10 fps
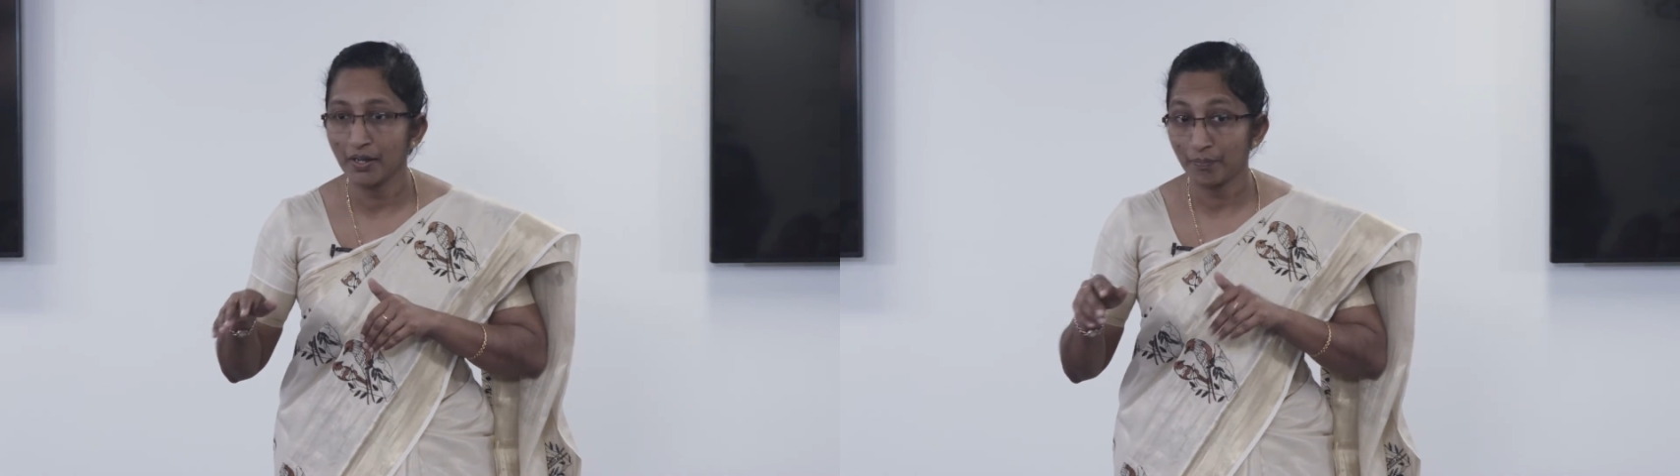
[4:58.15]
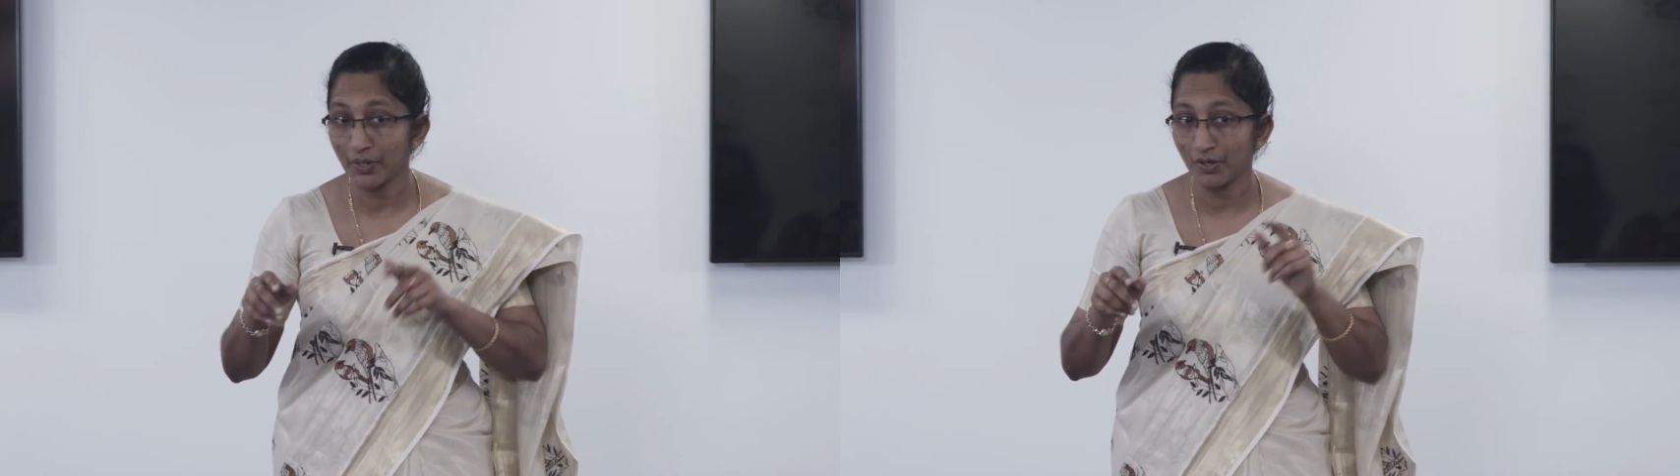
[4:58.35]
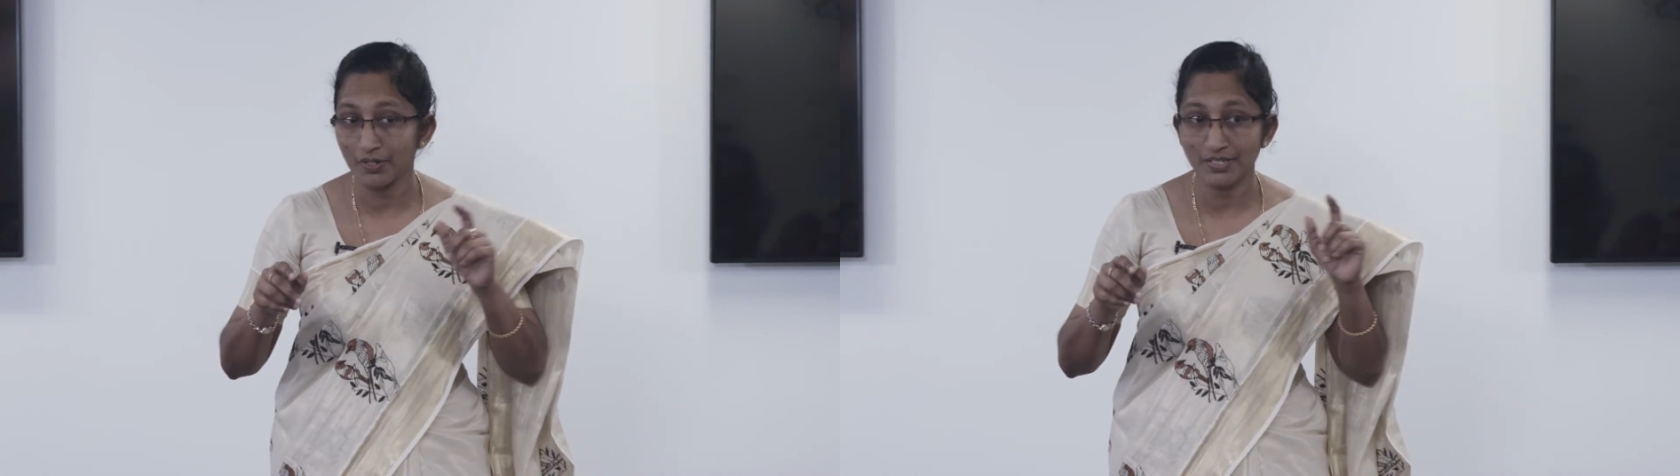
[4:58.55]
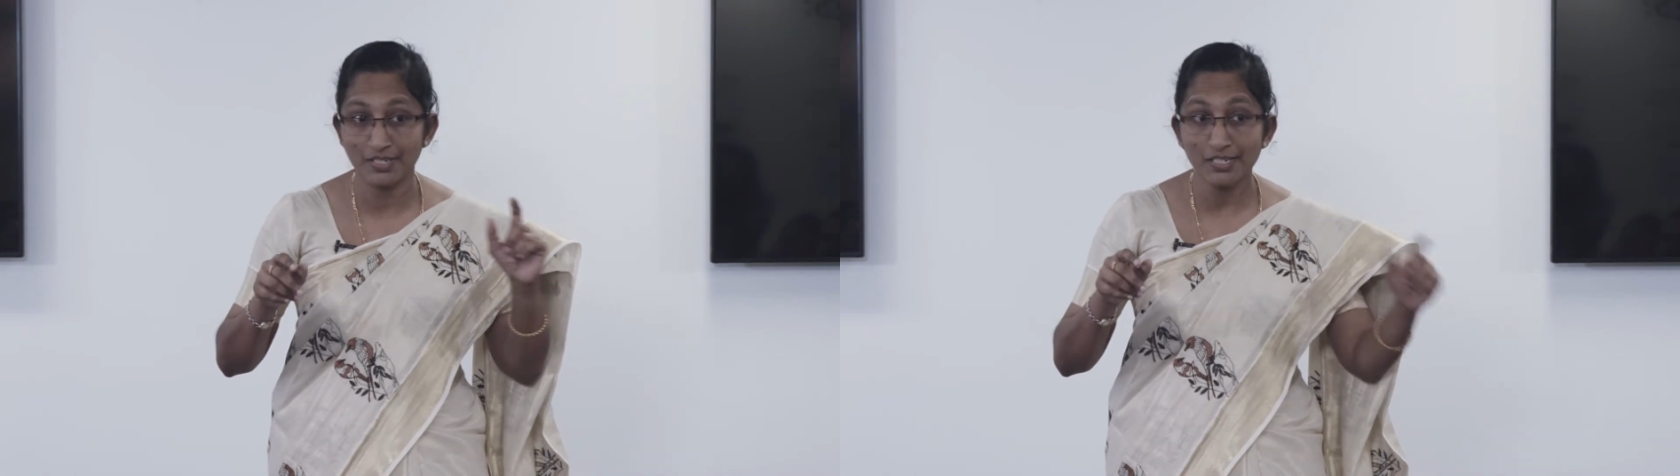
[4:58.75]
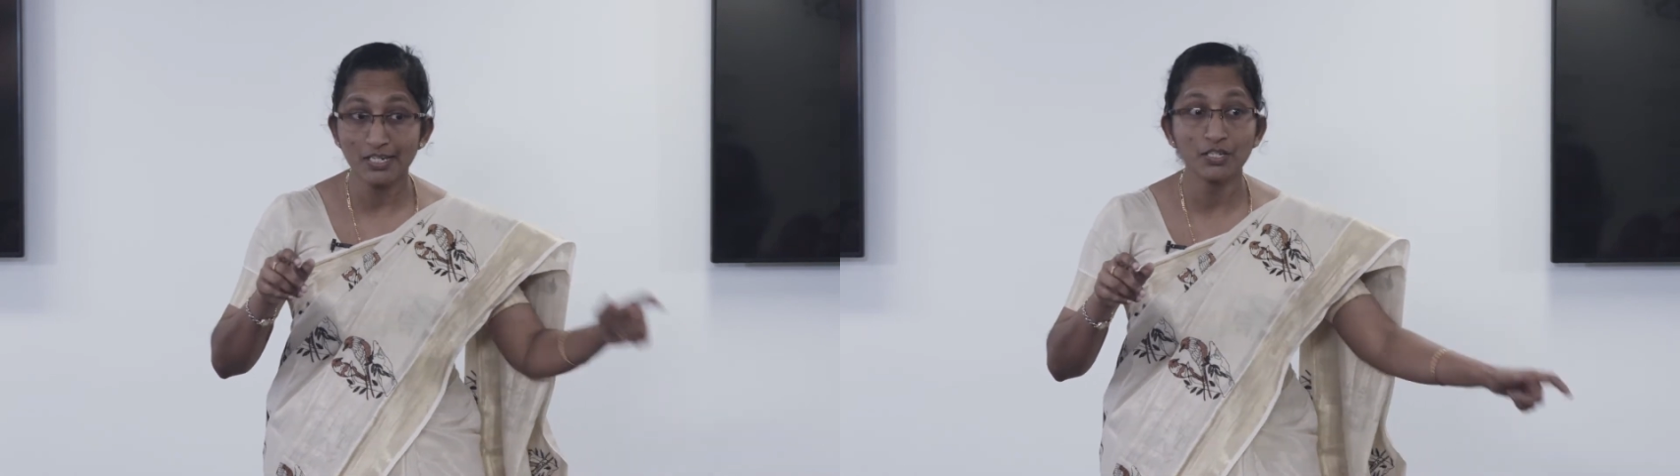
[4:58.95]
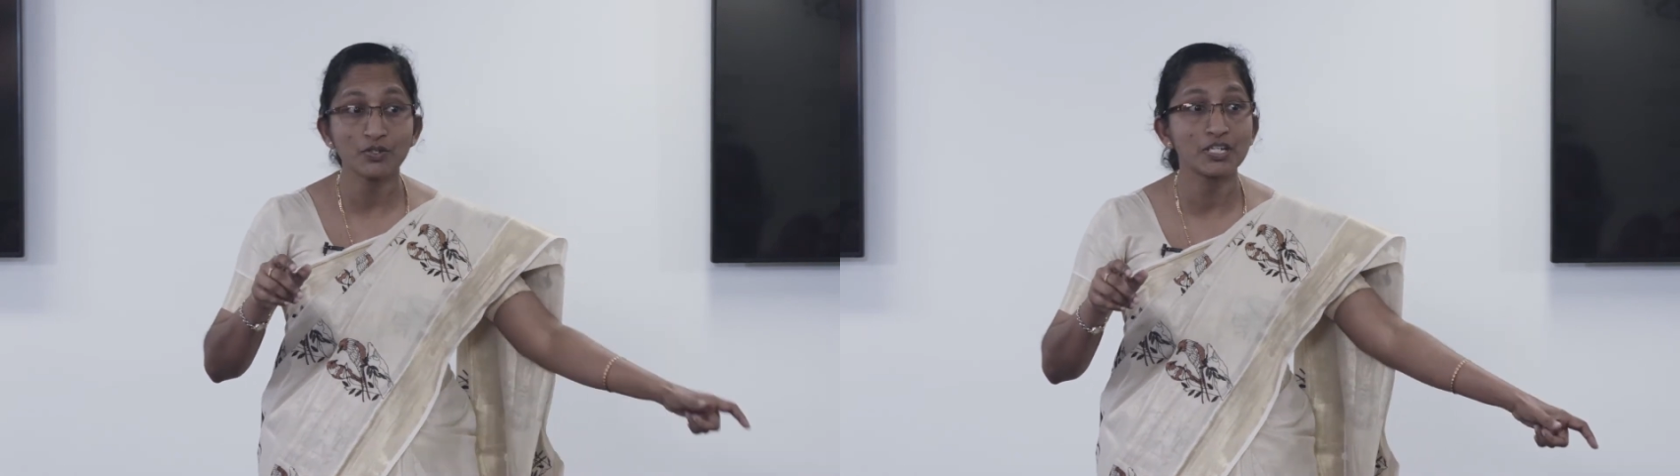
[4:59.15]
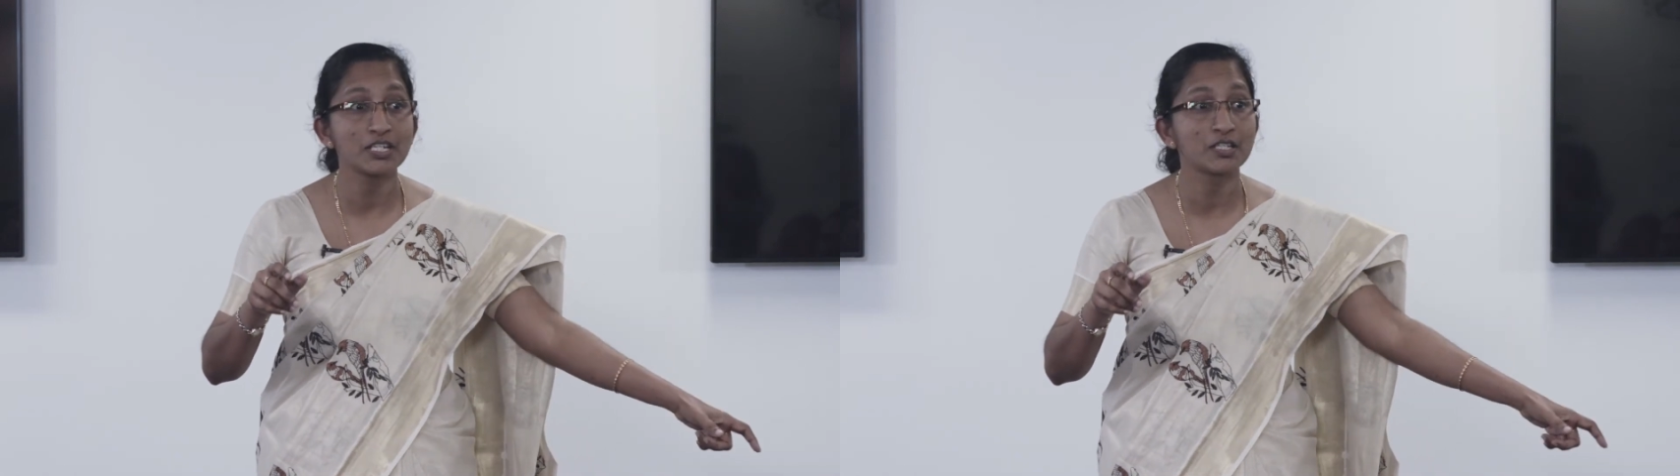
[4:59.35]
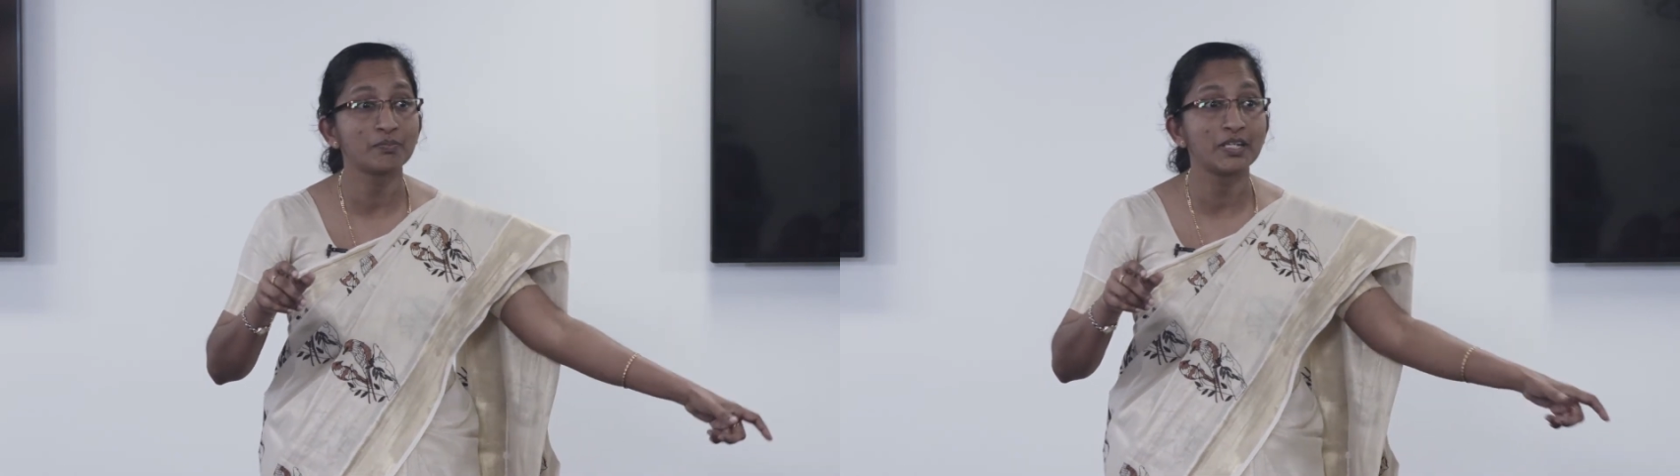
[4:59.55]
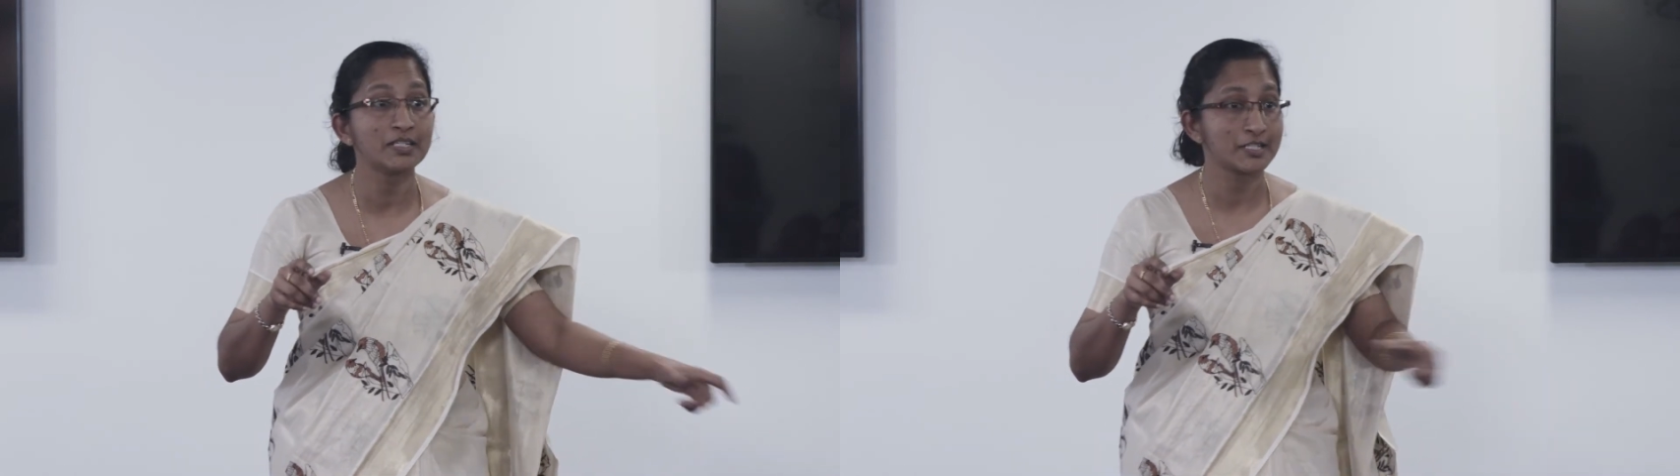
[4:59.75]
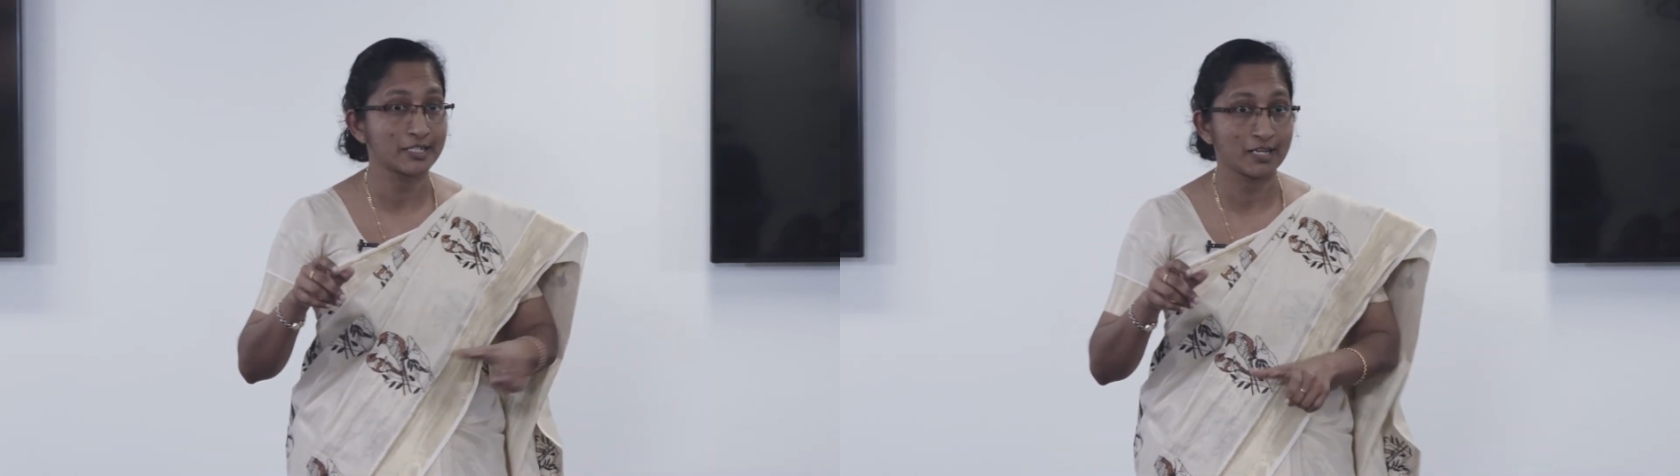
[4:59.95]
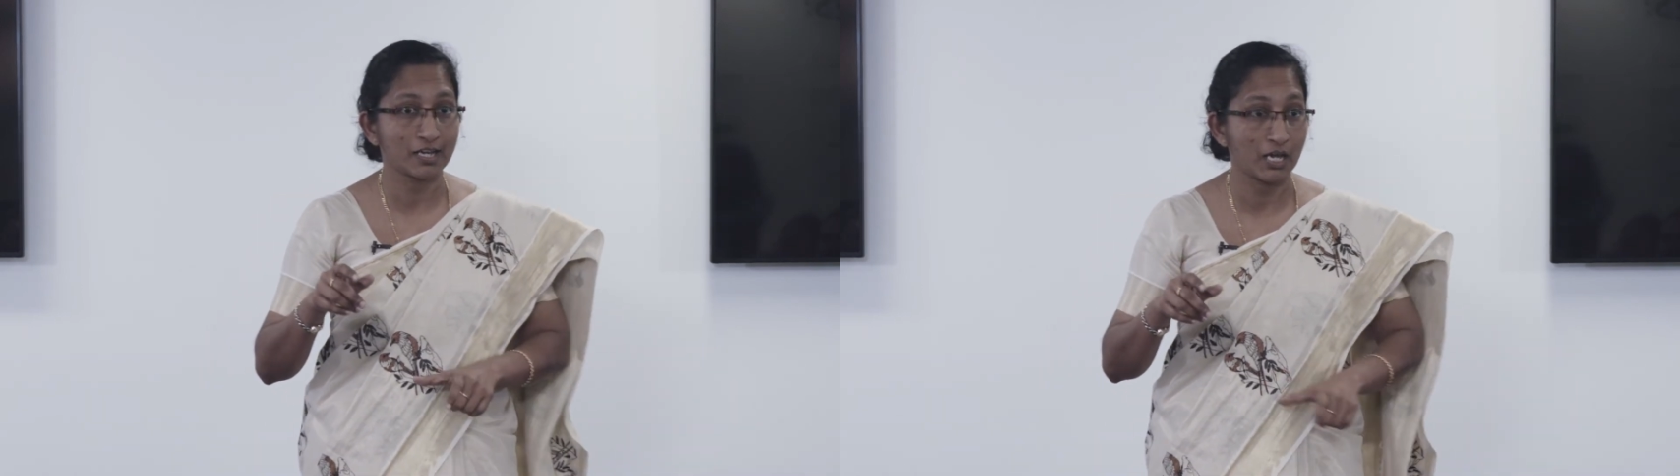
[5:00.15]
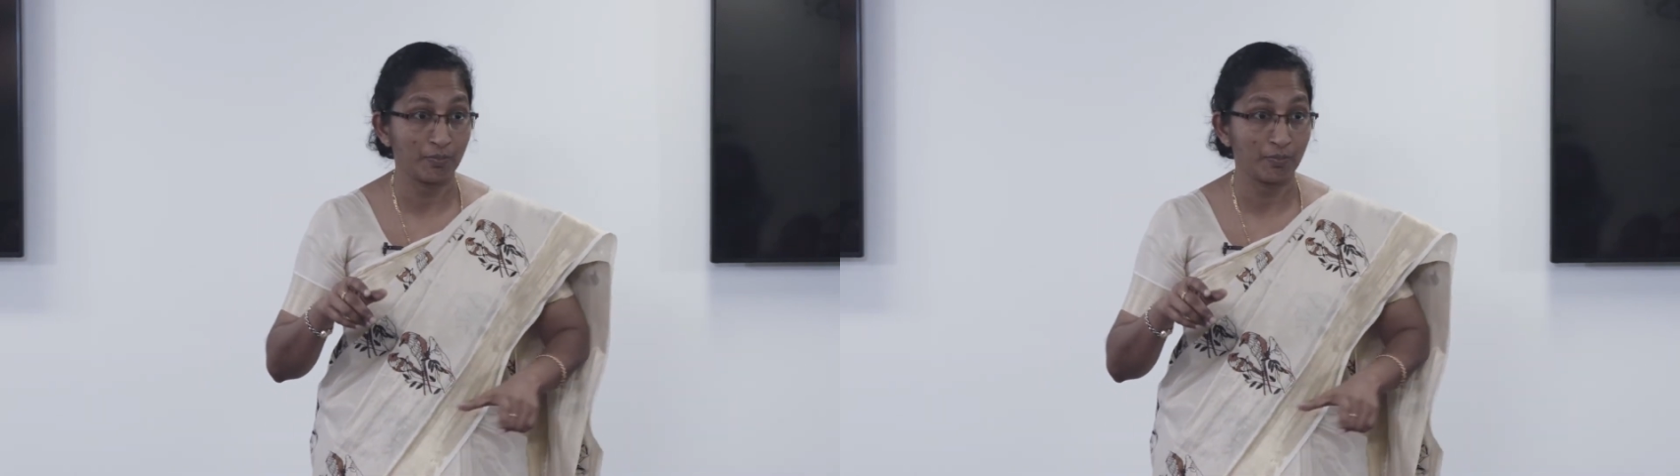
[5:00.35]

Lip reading: because just as you teach them the nursery rhyme